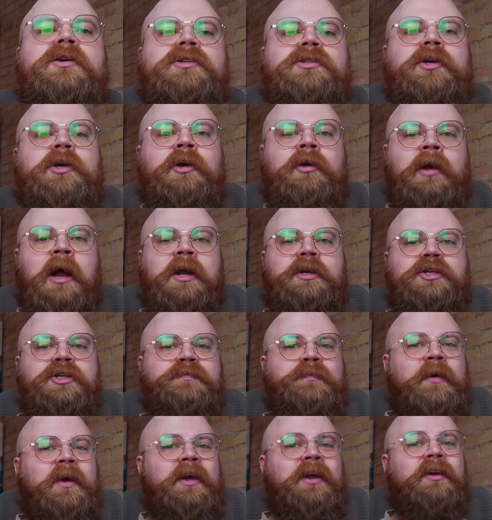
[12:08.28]
So you're not
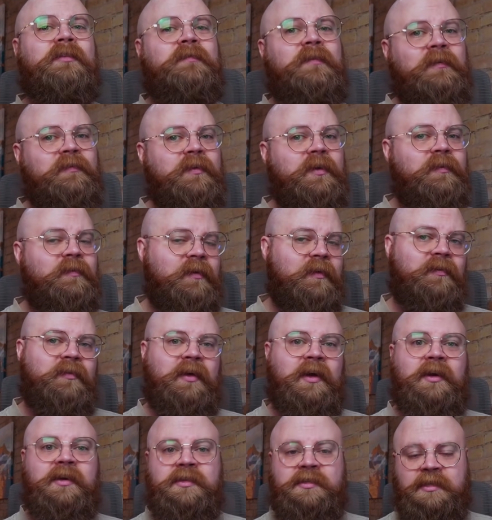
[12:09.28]
just playing a
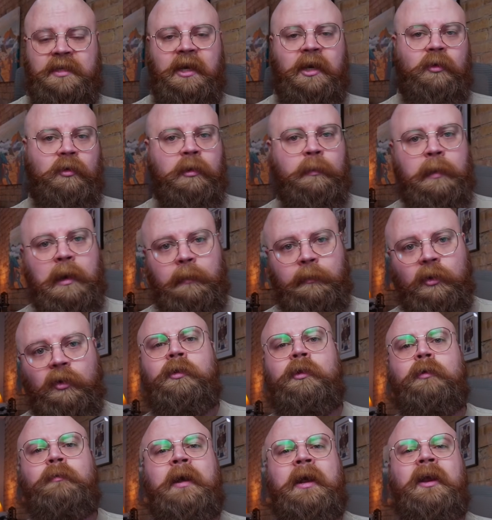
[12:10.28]
50-50 on a singular pummel.
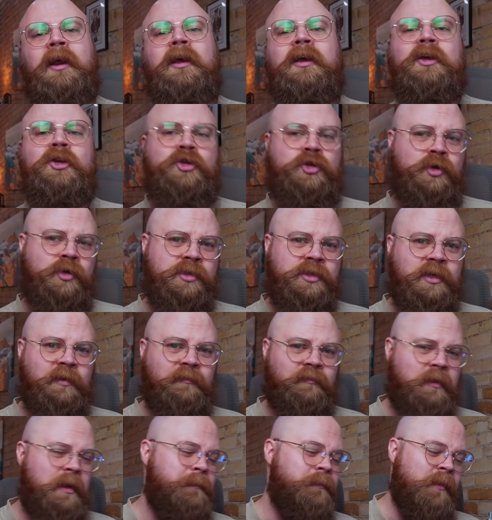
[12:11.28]
Lorena can choose to
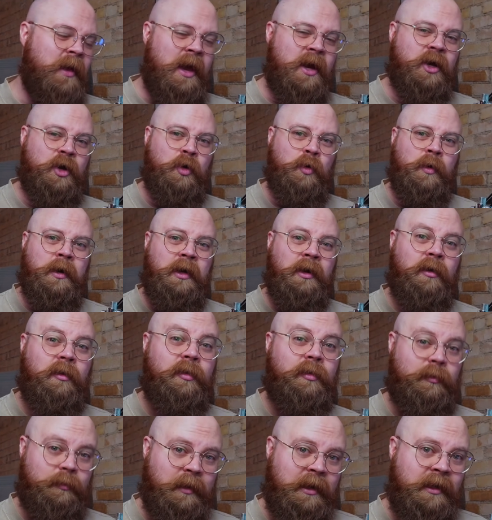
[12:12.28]
flip that coin
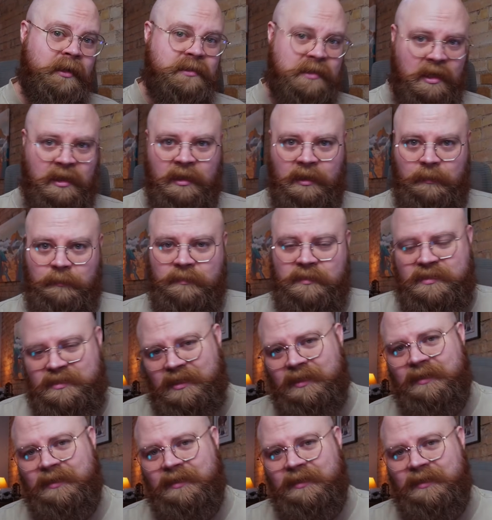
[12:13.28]
3 times.